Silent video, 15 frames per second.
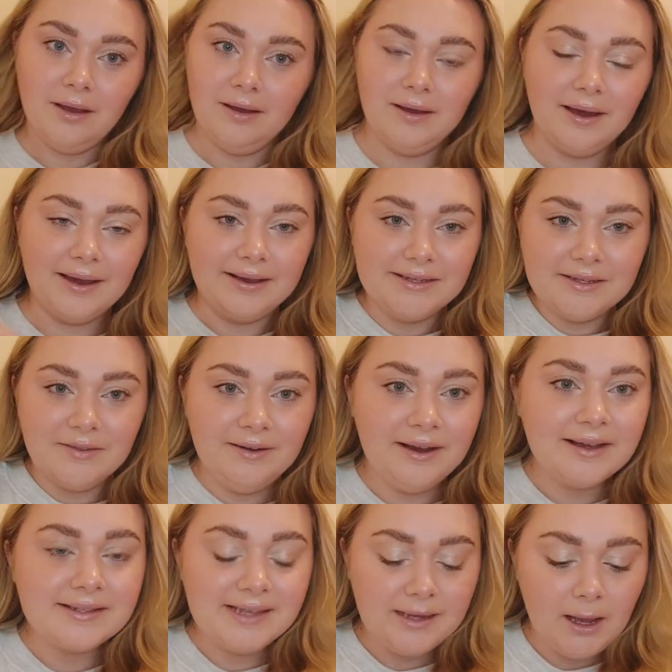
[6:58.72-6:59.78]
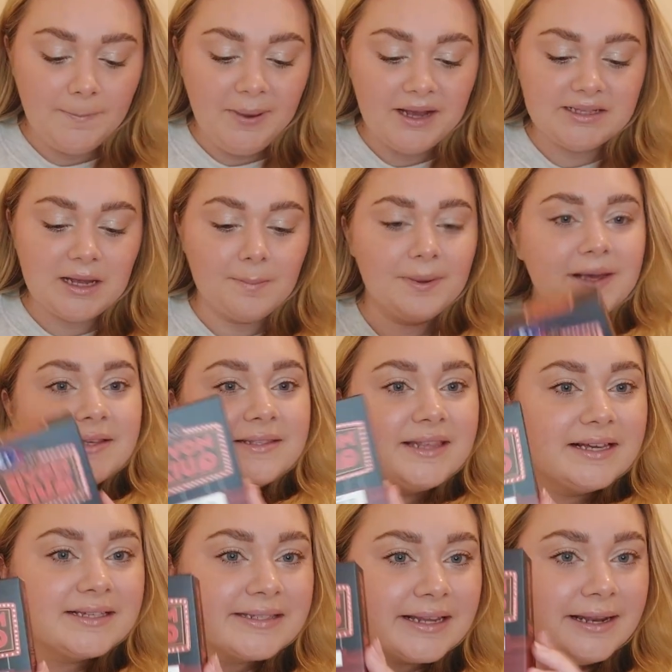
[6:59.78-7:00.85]
Okay, so the next thing I picked up is
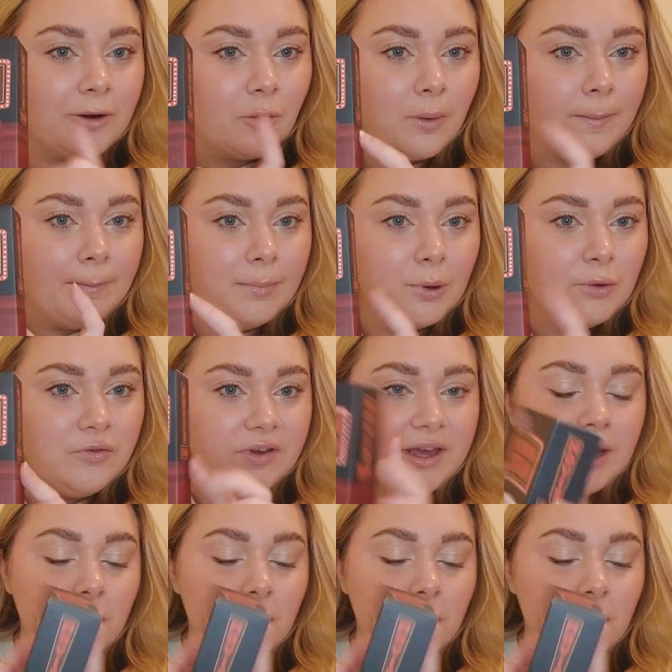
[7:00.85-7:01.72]
this little movie